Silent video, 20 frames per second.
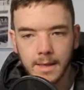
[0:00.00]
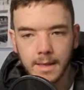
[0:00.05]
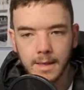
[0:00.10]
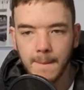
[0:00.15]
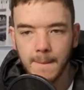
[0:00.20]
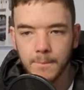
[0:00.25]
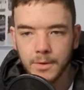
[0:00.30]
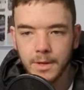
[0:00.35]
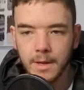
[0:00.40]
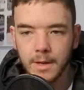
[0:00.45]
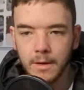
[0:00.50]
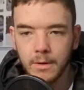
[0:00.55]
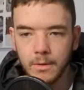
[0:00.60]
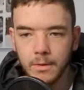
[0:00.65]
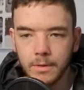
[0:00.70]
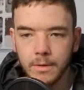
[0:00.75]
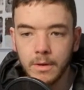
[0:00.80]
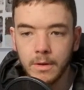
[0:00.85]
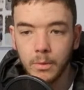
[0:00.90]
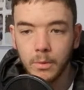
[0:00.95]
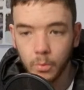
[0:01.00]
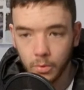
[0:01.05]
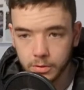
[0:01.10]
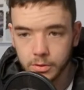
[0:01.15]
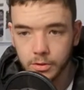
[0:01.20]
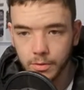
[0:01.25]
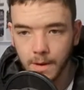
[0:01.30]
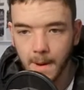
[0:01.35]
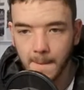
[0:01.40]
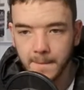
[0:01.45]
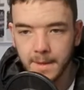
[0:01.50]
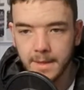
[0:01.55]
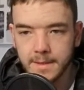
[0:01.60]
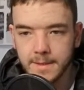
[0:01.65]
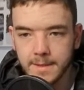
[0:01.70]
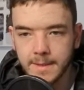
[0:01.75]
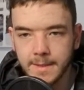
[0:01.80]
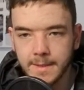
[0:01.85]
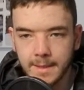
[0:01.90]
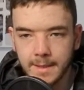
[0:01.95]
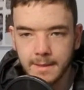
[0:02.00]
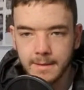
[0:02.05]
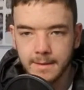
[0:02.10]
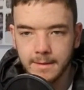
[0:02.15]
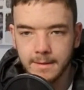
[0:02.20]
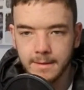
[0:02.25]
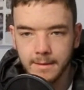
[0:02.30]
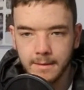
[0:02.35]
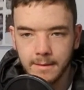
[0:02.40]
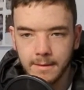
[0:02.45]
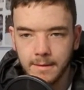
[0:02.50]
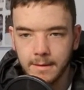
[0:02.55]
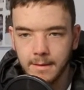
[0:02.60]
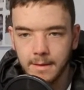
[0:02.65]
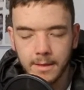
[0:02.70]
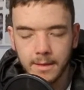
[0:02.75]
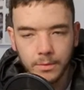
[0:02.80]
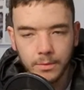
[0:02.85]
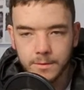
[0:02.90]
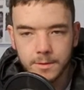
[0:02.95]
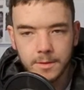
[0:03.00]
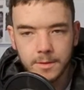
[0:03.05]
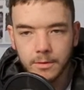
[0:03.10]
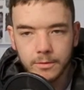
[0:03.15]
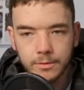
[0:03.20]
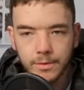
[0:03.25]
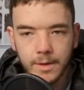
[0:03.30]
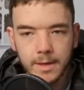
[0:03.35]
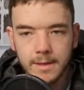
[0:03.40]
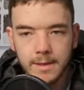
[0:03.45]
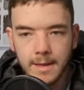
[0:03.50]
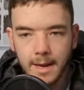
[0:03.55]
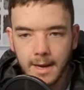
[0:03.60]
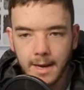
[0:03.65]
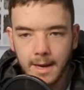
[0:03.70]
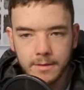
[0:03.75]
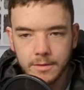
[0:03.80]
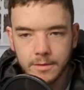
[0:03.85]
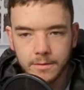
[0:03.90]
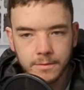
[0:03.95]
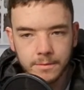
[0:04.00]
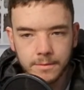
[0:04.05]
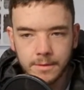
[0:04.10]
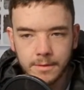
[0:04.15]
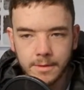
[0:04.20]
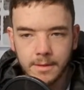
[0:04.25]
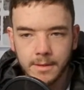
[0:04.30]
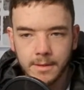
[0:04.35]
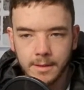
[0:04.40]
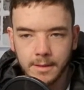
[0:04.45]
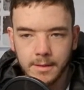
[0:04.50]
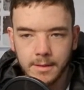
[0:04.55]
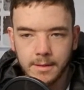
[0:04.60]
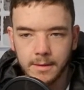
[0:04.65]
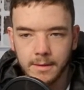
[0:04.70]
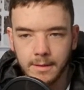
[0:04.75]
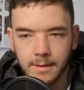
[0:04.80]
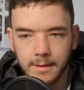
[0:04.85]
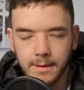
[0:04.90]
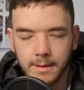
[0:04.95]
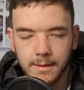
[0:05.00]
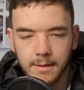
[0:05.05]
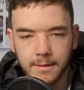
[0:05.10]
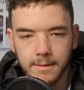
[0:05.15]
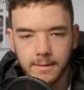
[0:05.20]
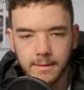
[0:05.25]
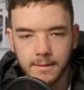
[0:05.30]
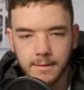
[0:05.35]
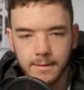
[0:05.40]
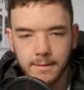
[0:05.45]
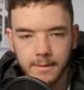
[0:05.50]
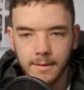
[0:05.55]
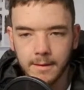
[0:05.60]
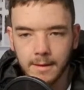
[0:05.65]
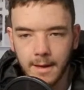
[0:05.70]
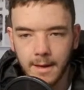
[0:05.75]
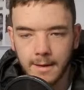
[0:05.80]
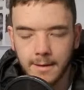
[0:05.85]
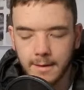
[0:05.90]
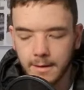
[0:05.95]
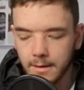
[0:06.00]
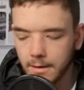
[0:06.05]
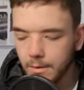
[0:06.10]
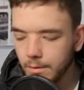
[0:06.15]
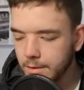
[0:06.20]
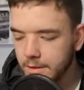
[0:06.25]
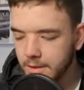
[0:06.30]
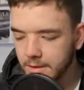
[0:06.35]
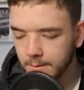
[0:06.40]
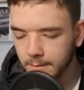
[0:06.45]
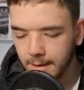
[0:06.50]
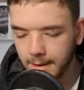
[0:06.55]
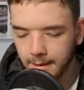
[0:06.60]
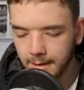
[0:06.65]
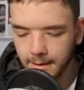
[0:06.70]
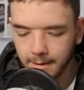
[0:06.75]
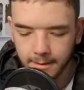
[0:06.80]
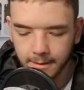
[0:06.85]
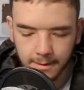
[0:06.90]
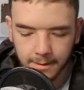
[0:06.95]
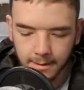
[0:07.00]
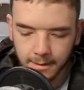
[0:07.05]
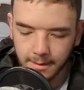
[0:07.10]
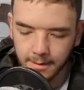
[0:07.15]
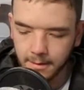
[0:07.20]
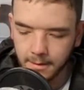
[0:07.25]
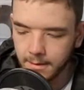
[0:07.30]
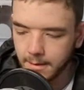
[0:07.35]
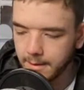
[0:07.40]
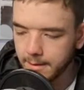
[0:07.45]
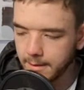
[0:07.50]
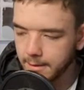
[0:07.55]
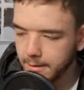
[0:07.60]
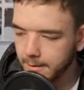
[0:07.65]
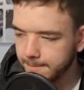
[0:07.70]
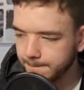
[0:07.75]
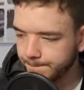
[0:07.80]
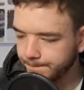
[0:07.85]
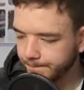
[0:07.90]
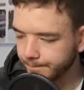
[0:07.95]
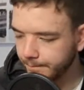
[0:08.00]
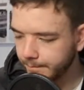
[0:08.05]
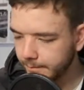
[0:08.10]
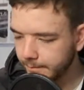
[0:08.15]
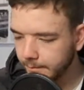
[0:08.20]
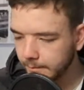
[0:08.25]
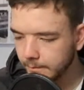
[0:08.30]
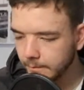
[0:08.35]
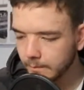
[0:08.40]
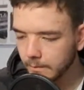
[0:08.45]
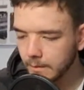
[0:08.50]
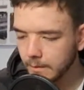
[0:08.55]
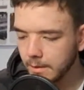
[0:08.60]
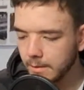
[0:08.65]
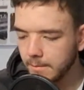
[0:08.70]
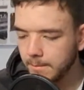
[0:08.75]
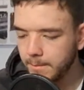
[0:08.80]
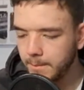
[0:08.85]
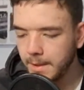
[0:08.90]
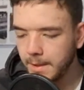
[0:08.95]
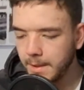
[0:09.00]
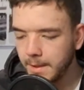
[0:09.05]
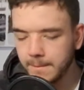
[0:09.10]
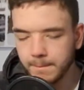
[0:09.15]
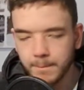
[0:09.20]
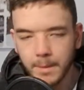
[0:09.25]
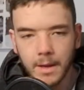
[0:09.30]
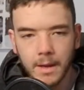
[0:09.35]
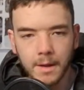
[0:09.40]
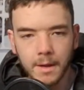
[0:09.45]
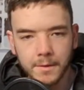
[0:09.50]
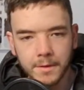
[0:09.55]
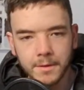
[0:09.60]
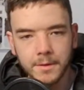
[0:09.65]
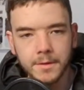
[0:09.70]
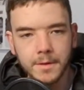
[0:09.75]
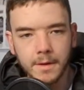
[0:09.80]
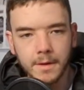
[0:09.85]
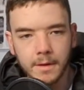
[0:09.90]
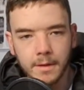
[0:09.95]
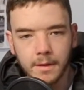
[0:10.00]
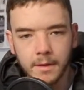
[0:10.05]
Gabriel was crap yesterday. He was not great at all, yeah? And it looks to me like being partnered